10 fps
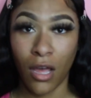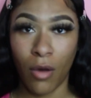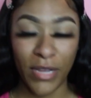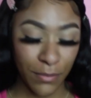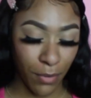
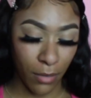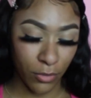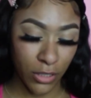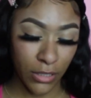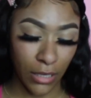Always
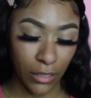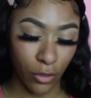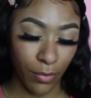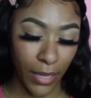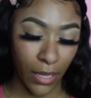pump just a
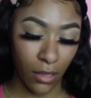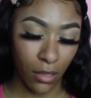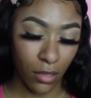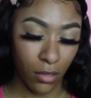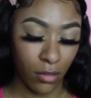little bit,
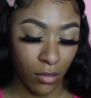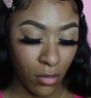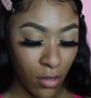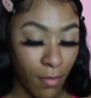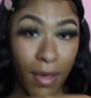
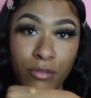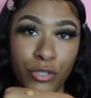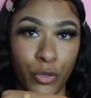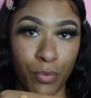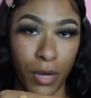about
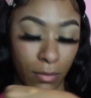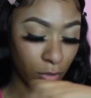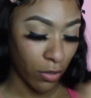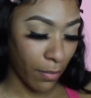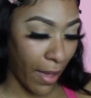2
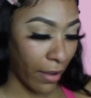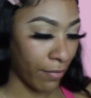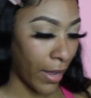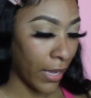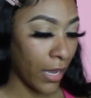pumps on the back
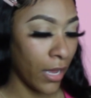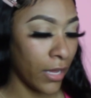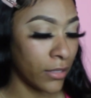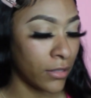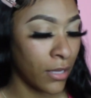of my
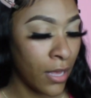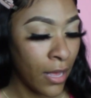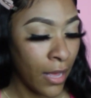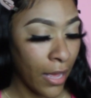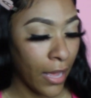hands,
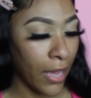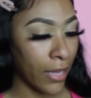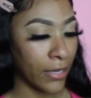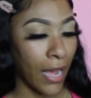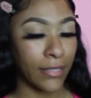
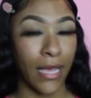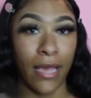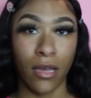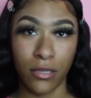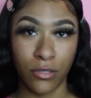and I
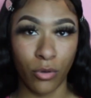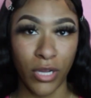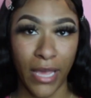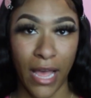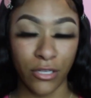take a
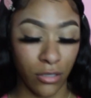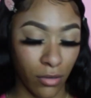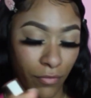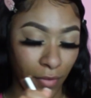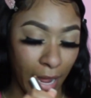Sonia
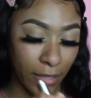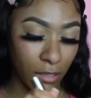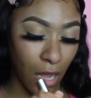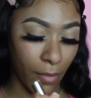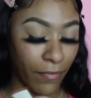Kashuk flat
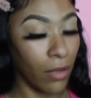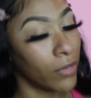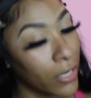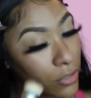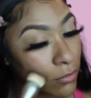top
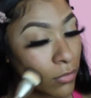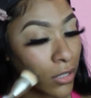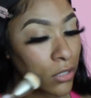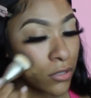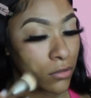foundation
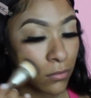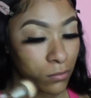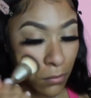brush.